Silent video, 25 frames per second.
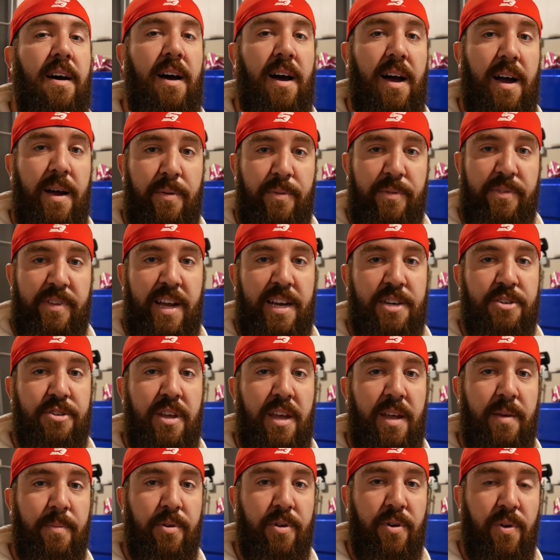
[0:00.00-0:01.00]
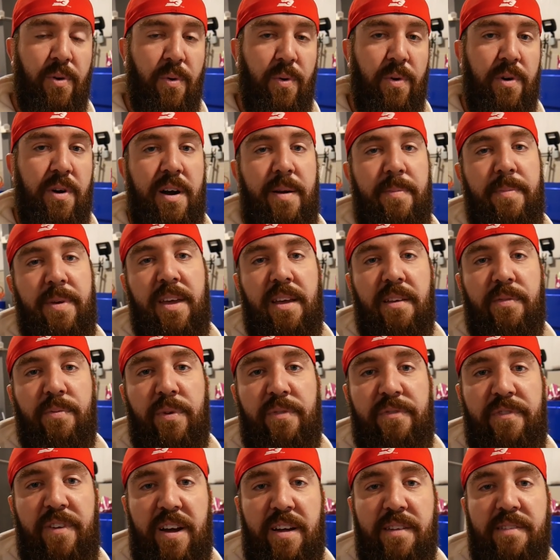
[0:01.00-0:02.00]
I was actually able to order it because
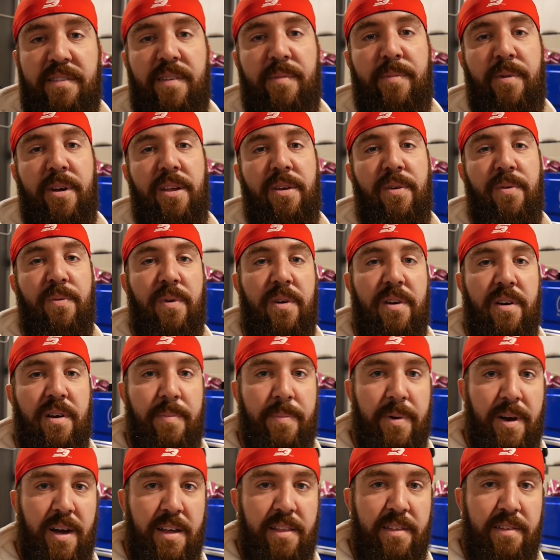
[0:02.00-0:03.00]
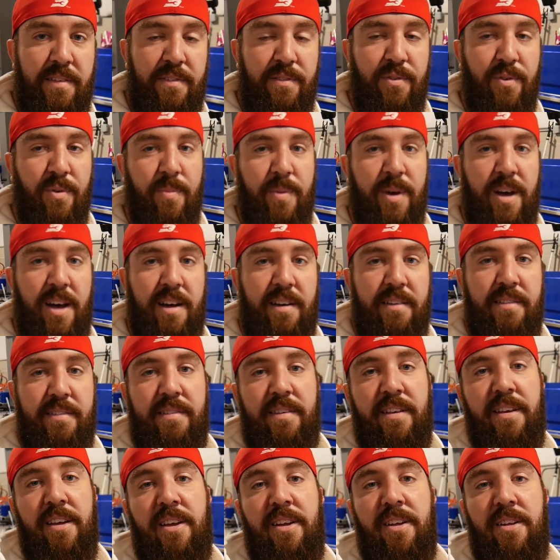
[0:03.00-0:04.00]
we found somebody who wanted to buy this
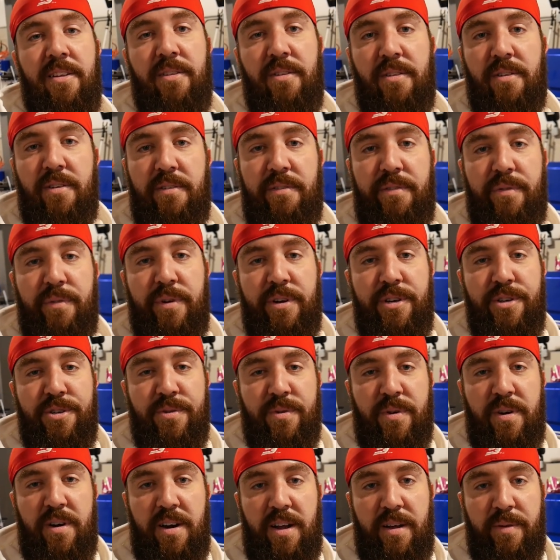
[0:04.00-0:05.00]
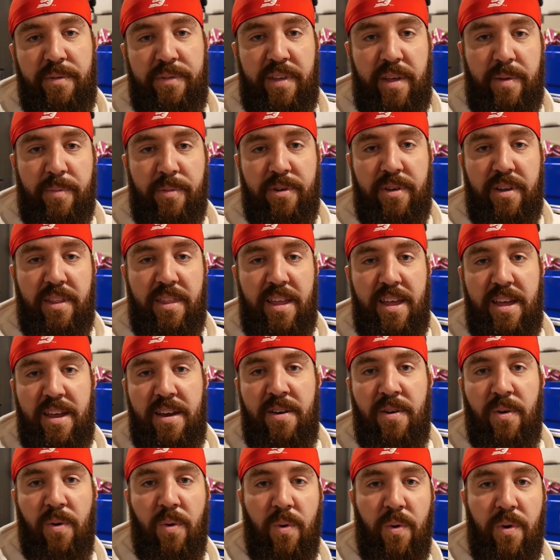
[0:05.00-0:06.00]
toolbox. Long story short, I was able to
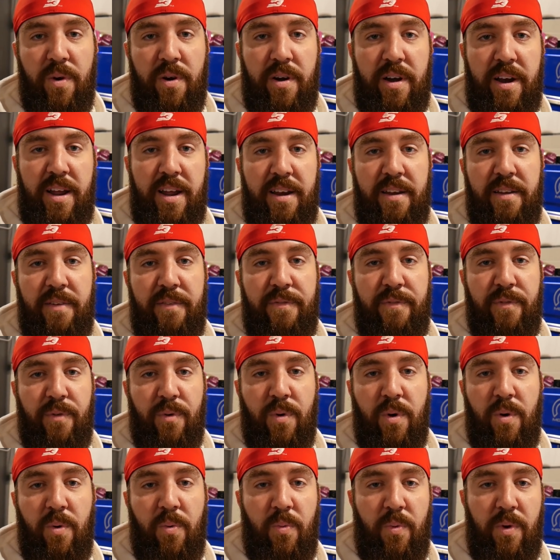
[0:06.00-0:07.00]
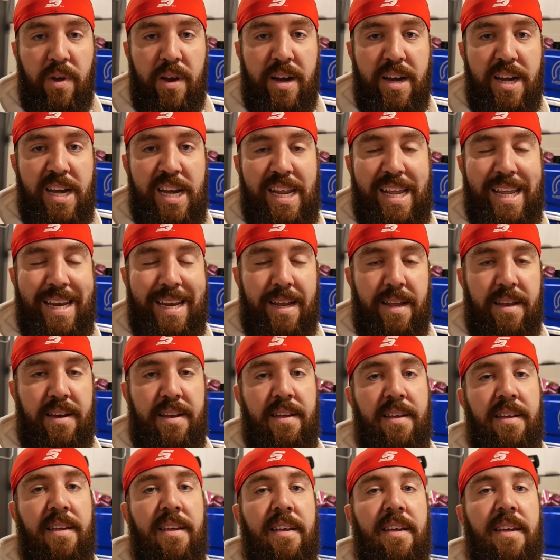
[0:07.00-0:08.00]
then order it for what I
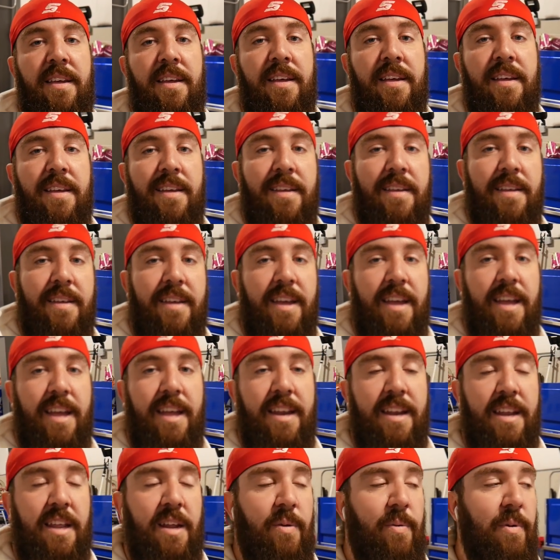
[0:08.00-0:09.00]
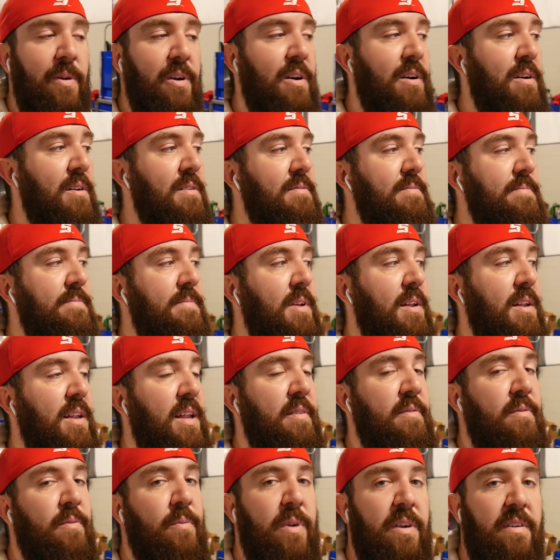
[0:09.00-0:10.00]
needed. And here we are,
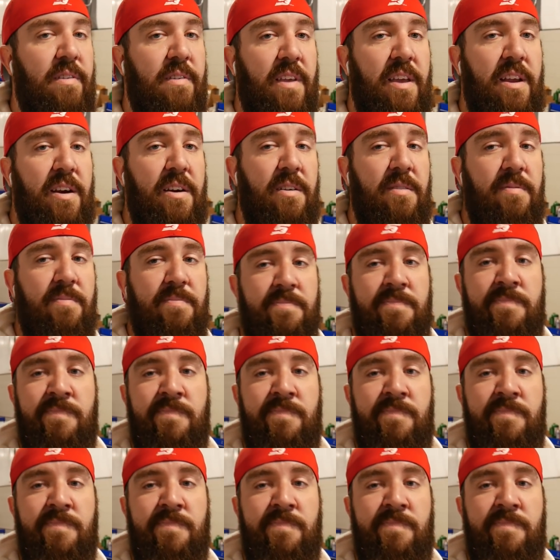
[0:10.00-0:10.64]
11 weeks later.